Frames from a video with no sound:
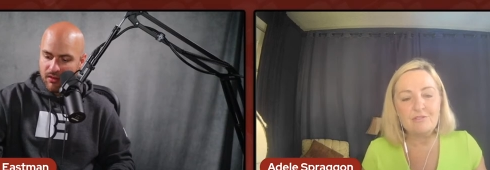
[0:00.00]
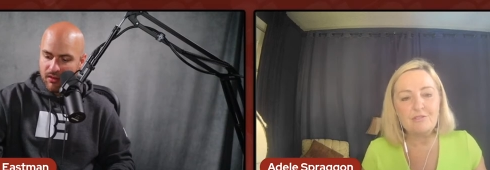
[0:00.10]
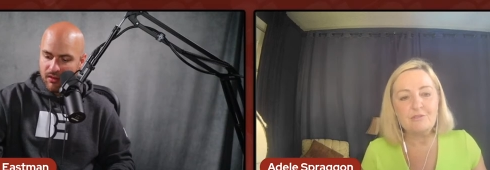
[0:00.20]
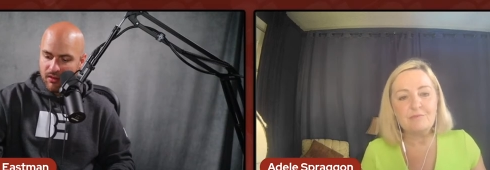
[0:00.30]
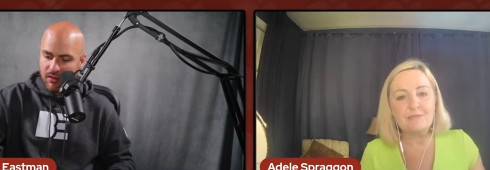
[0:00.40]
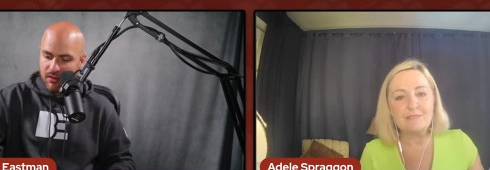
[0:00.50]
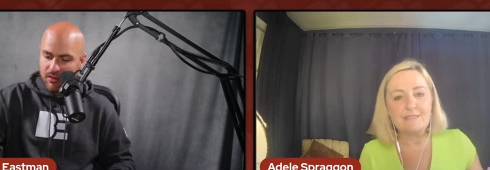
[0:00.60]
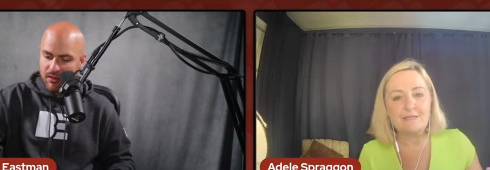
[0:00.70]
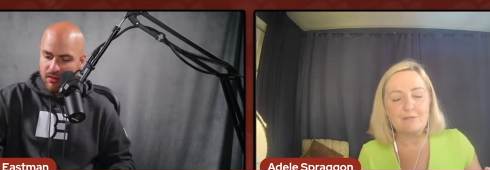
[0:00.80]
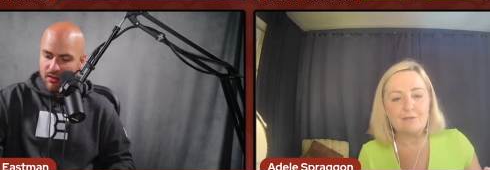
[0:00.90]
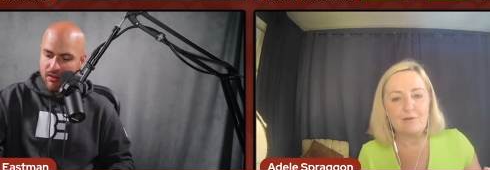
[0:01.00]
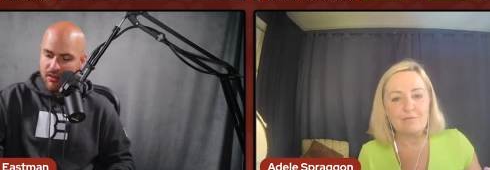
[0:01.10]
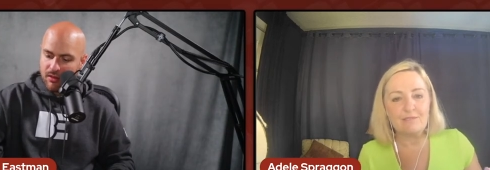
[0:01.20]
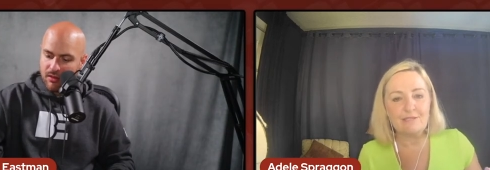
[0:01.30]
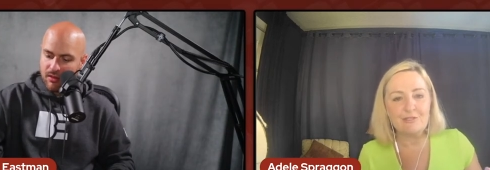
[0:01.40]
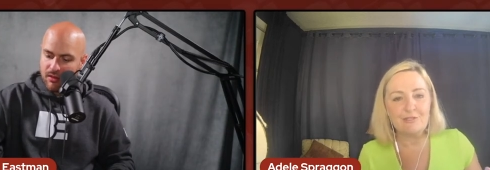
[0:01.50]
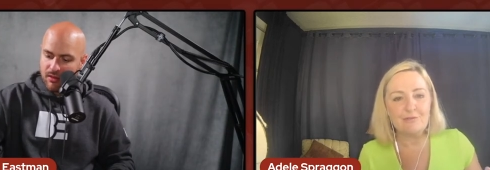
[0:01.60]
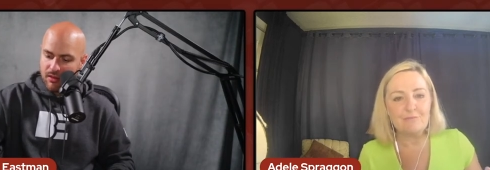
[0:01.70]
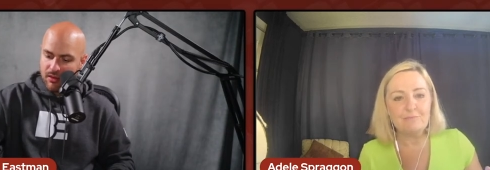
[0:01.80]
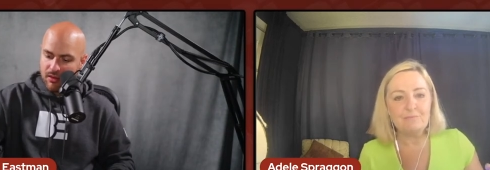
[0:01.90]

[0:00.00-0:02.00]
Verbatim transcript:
Speaker 1: to do with the sales conversation.